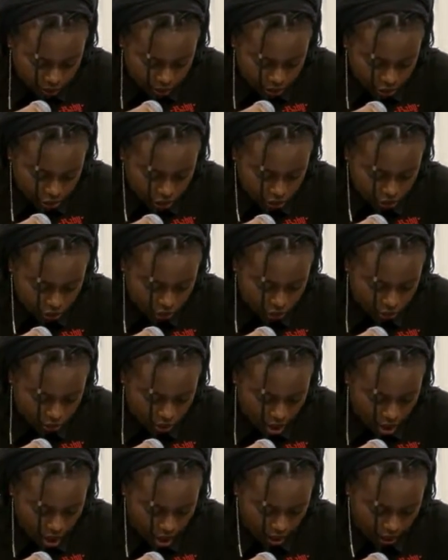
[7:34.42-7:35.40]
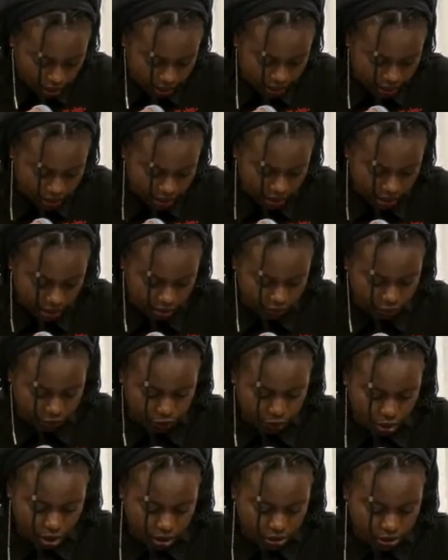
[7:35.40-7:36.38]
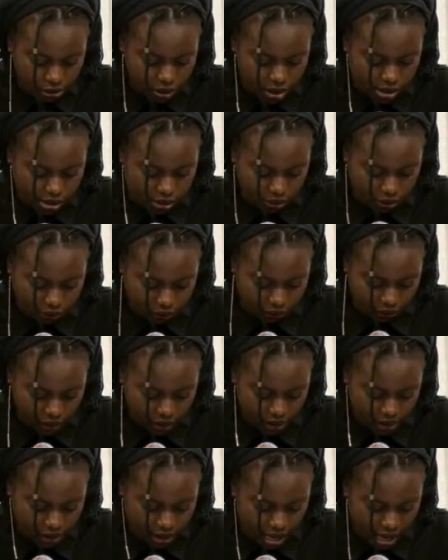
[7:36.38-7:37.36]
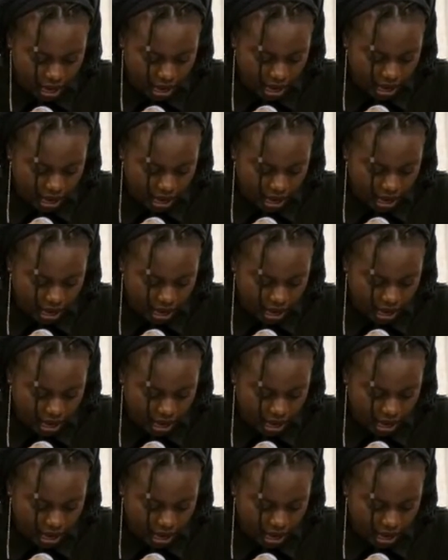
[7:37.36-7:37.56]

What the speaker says: a true heart, in full assurance of faith,